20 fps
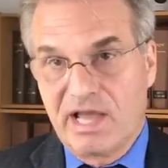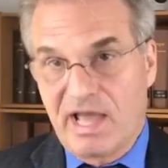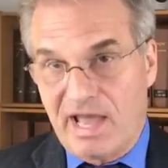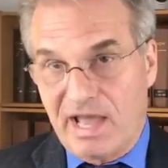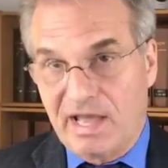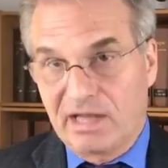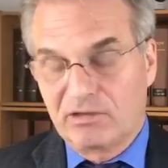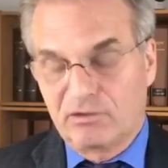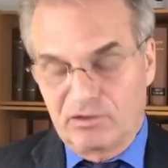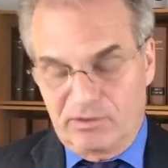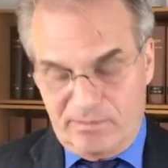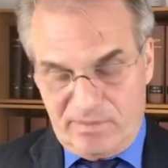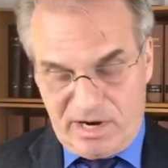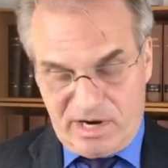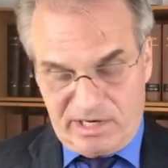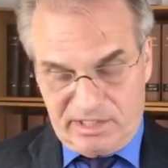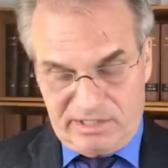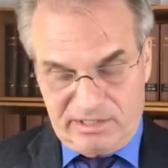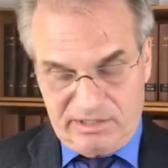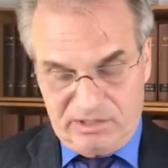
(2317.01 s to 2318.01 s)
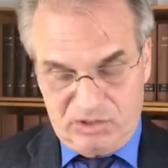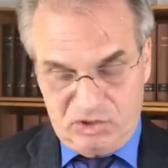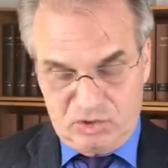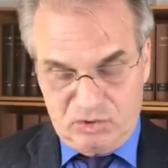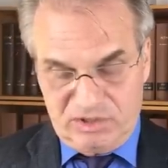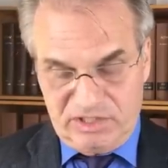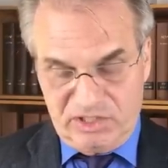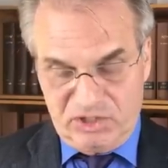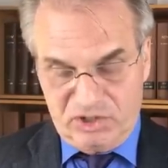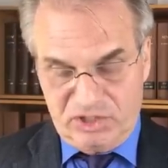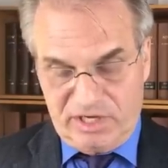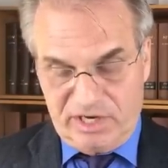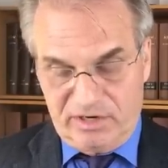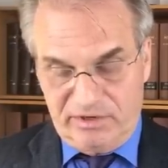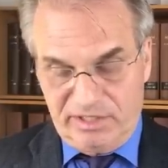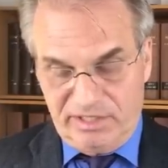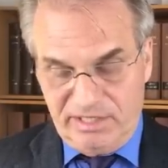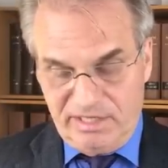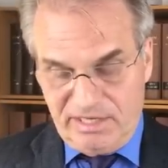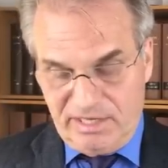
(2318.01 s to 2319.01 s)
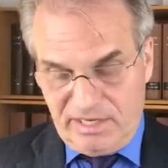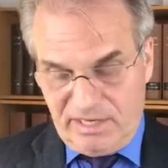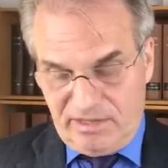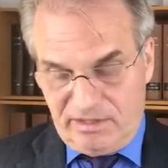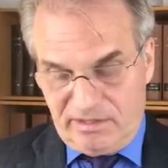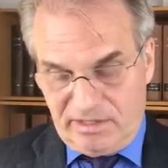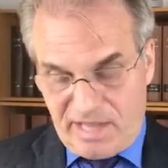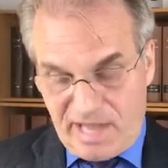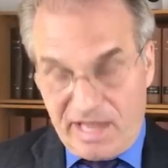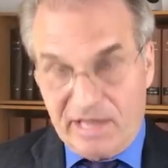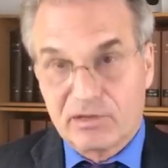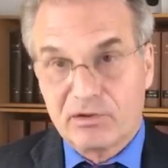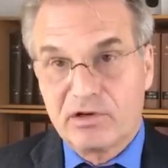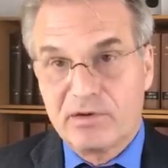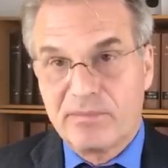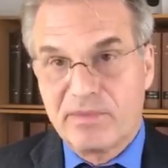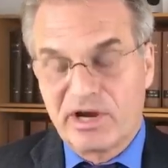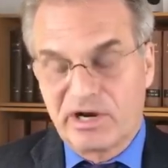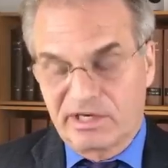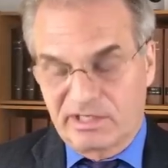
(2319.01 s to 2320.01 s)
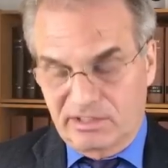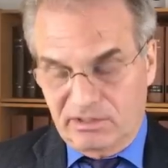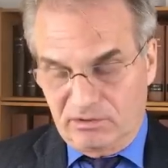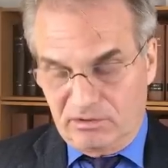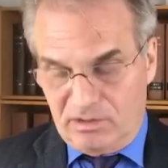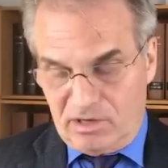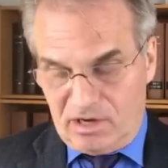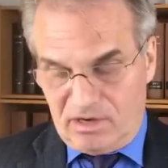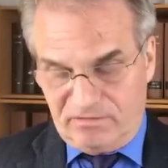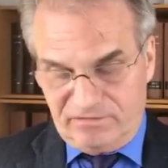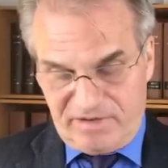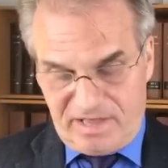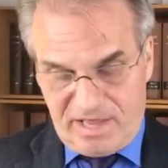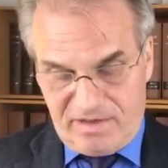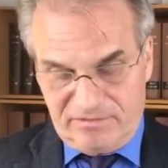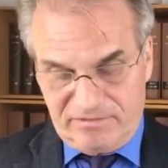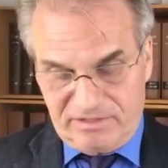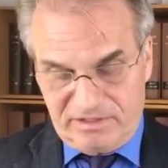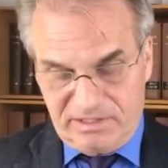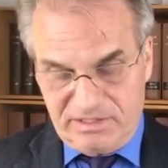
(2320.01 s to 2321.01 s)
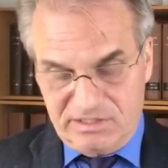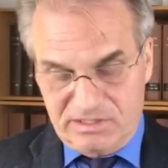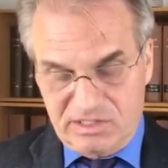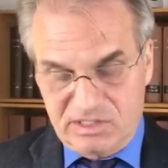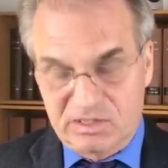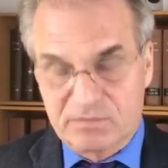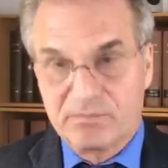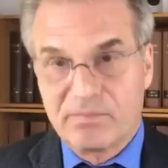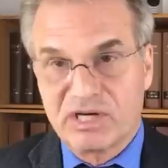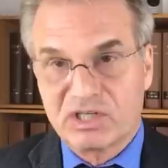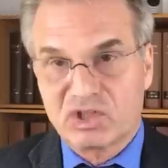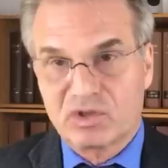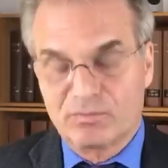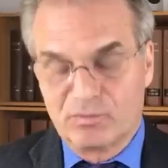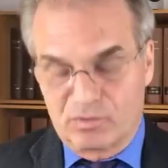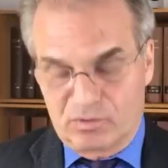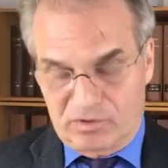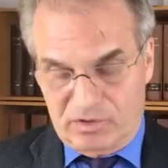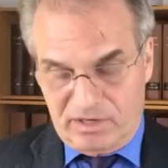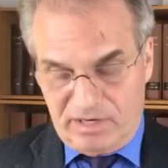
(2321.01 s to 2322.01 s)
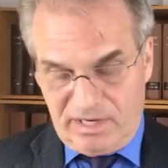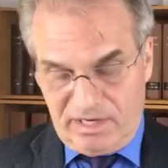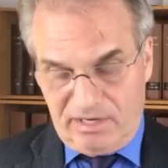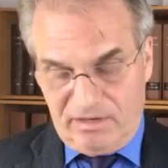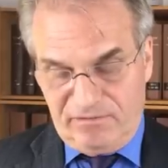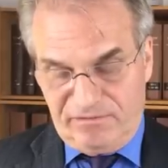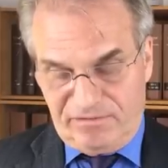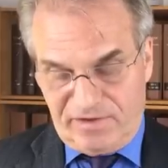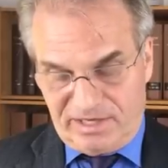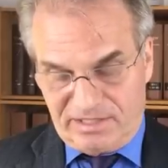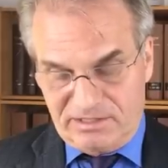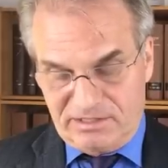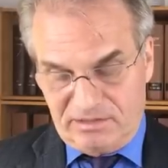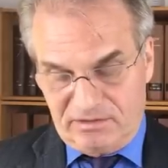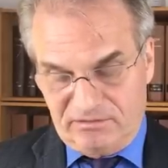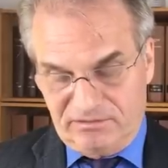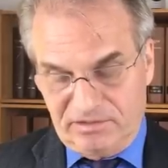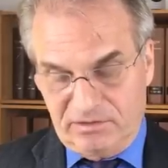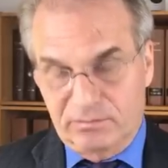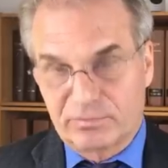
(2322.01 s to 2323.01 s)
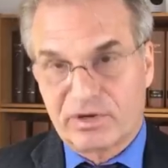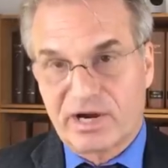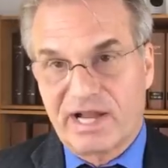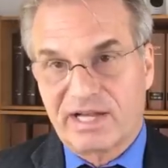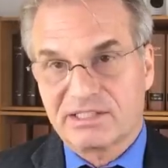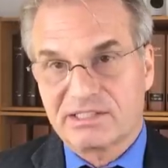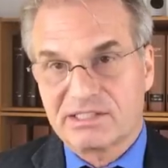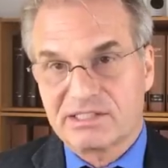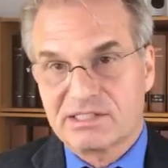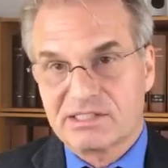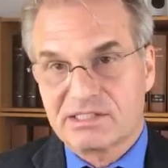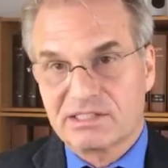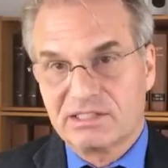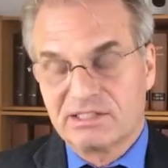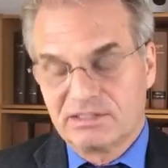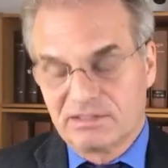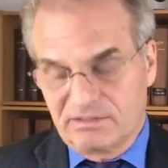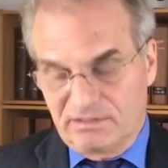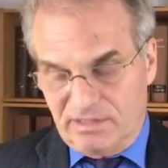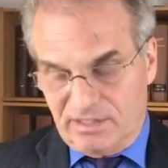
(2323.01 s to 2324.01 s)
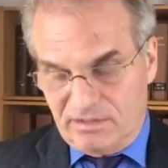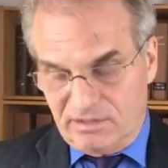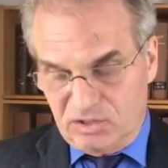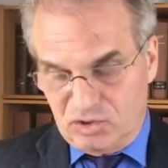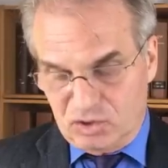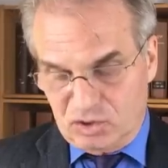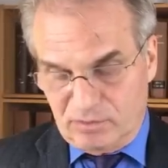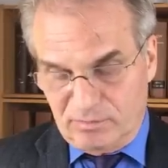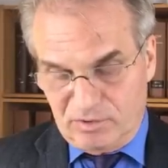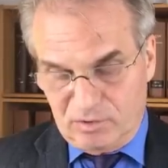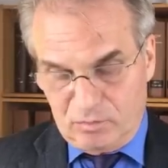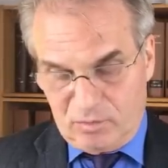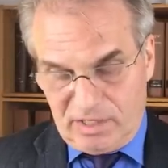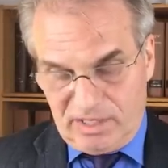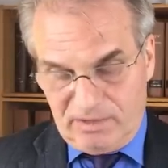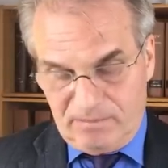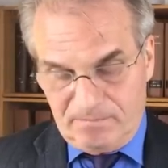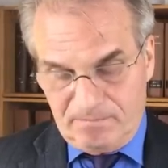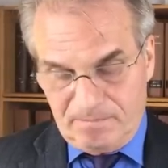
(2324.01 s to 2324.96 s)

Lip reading: Anglo-American judiciary, the Anglo-American law of evidence is much more effective in practice than the German one.